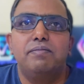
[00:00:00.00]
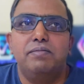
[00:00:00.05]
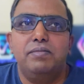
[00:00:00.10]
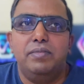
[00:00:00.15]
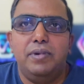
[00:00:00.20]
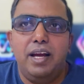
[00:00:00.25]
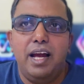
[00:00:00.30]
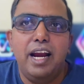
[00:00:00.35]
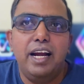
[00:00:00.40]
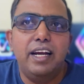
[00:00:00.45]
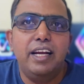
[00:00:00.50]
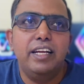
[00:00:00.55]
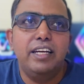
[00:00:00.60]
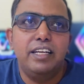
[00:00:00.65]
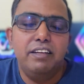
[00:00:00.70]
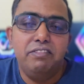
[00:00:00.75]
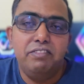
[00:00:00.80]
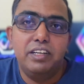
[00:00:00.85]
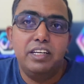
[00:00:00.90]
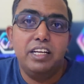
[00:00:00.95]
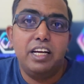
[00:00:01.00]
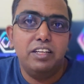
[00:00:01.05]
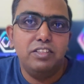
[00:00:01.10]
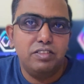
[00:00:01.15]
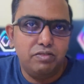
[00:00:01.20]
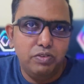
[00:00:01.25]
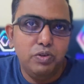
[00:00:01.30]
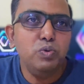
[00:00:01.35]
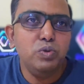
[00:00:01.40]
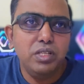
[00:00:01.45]
handling different kinds
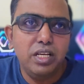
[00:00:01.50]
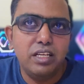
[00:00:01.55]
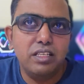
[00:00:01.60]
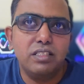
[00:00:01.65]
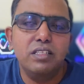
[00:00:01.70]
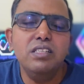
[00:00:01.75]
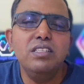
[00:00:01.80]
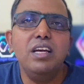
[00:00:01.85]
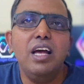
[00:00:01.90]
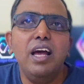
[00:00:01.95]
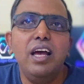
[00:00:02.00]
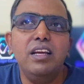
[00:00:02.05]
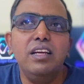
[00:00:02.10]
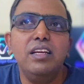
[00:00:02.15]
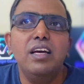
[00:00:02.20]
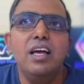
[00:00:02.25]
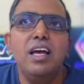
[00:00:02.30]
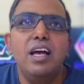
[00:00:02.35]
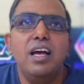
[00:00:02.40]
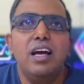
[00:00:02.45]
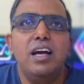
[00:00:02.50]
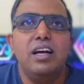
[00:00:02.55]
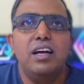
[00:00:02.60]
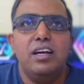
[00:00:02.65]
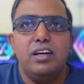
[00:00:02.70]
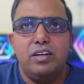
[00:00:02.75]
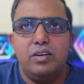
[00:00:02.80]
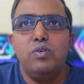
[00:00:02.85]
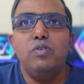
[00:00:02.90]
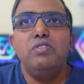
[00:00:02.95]
of use cases, and
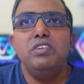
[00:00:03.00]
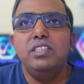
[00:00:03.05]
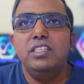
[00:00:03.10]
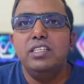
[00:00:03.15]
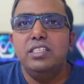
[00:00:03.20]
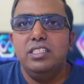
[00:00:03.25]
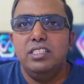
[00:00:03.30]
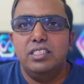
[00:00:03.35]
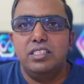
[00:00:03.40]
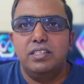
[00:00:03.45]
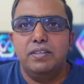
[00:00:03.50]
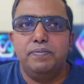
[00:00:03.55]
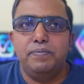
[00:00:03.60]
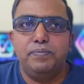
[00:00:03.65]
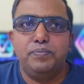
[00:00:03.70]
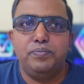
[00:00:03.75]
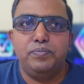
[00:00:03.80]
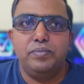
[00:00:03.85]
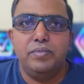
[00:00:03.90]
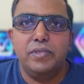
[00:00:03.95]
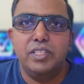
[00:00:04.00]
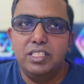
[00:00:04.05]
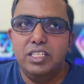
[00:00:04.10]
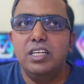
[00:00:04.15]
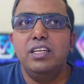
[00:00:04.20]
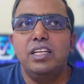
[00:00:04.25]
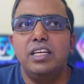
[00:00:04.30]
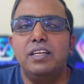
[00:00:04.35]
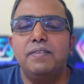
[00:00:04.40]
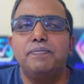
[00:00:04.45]
over this
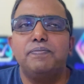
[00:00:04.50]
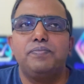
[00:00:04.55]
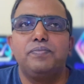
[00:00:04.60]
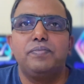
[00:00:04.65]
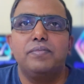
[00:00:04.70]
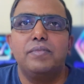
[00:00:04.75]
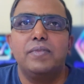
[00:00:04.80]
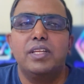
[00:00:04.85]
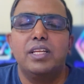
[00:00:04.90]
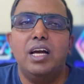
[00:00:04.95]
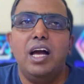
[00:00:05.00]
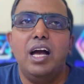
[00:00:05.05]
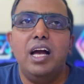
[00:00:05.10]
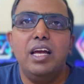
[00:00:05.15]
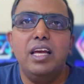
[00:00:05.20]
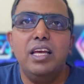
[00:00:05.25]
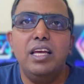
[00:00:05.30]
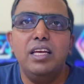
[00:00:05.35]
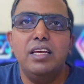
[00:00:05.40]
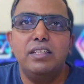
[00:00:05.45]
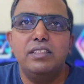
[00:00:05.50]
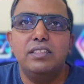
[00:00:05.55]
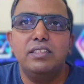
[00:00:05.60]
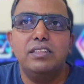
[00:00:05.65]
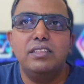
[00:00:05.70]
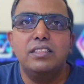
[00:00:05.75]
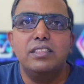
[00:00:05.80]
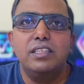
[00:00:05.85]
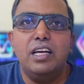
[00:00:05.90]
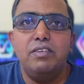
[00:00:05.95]
journey, I
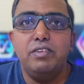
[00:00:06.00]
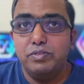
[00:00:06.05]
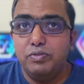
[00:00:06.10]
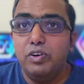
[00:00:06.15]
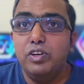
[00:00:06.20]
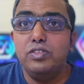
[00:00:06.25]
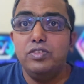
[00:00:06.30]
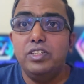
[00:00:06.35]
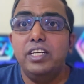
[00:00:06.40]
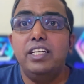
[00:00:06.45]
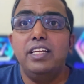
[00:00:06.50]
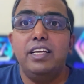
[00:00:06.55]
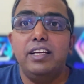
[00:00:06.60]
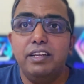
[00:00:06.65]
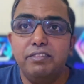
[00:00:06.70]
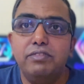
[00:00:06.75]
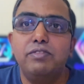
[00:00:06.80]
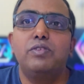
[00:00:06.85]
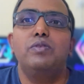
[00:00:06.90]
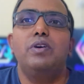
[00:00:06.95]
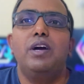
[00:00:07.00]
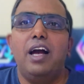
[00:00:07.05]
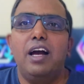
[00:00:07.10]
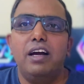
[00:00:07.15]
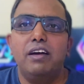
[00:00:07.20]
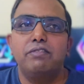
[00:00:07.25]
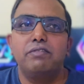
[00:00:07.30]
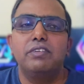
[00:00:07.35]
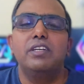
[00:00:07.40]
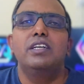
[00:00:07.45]
was fortunate enough to
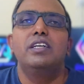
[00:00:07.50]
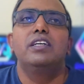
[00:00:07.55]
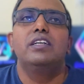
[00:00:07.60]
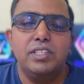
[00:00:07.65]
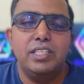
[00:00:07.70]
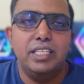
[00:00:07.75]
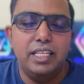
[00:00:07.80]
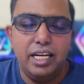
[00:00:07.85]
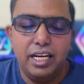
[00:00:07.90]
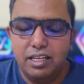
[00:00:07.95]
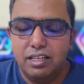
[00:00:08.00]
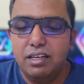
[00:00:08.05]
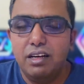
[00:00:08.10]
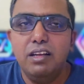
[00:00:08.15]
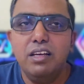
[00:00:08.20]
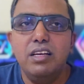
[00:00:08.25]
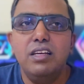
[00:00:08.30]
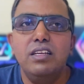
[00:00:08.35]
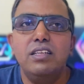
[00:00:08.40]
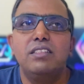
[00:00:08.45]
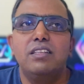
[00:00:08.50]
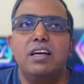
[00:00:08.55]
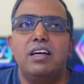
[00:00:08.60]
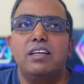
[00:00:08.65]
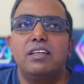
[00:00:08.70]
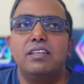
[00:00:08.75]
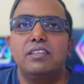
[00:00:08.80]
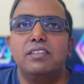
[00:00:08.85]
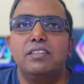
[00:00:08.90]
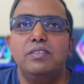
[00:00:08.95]
have great colleagues and
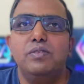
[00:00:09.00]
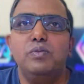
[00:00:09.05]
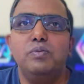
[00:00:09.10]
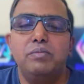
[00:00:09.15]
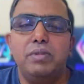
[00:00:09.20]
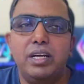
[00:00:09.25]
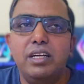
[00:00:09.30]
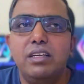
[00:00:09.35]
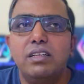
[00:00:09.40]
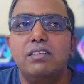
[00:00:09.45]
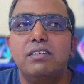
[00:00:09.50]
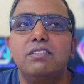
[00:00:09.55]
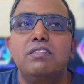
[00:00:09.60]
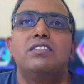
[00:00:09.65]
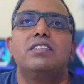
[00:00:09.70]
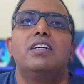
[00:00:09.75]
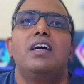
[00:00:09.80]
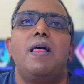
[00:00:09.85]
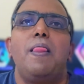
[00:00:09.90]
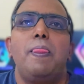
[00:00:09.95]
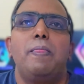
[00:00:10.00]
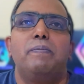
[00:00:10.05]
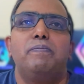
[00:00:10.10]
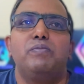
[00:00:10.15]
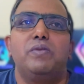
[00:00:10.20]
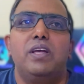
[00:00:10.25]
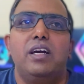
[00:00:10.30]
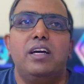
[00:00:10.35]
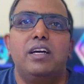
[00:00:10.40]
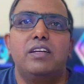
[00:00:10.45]
mentors,
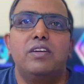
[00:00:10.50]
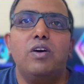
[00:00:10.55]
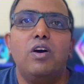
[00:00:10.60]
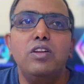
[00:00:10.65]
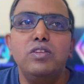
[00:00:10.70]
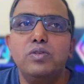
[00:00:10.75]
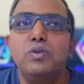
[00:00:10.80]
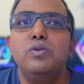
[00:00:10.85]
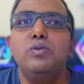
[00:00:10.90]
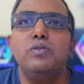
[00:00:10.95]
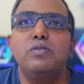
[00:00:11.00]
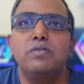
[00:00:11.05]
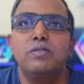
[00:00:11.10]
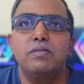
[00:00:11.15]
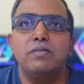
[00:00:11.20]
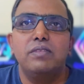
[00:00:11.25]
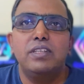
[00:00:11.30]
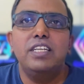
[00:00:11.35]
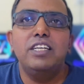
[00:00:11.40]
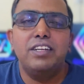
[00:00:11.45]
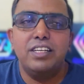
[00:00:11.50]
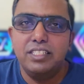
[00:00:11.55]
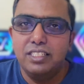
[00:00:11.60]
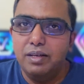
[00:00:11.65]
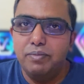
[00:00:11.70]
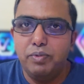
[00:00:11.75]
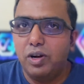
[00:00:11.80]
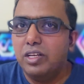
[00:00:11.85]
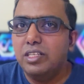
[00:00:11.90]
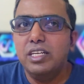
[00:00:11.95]
and also interesting
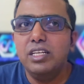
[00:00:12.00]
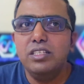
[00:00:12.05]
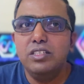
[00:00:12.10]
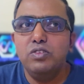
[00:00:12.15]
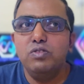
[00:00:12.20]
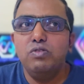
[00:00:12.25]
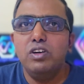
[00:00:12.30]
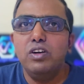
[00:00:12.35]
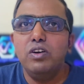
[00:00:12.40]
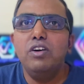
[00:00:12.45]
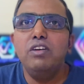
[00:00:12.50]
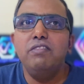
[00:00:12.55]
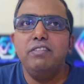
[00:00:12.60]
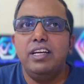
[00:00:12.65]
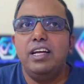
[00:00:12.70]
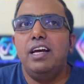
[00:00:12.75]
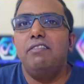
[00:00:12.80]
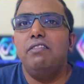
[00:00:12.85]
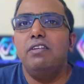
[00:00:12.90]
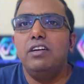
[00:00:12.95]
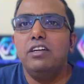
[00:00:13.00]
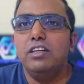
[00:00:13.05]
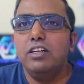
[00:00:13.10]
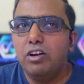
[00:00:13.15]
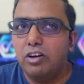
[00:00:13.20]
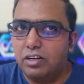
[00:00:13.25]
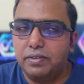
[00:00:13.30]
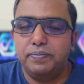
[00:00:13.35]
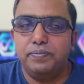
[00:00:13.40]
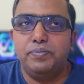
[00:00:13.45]
projects to work on where I have learned a
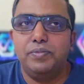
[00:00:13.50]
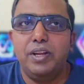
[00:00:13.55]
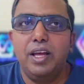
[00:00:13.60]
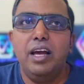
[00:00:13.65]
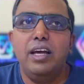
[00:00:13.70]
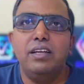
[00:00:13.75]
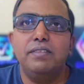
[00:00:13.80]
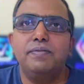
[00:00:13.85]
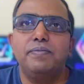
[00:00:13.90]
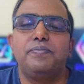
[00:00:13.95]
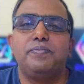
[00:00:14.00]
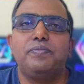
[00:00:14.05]
lot. And